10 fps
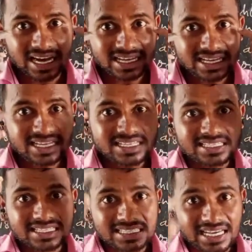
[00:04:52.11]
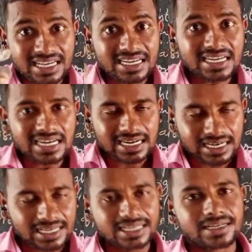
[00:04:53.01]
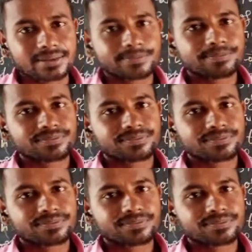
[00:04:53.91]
Eyesight line,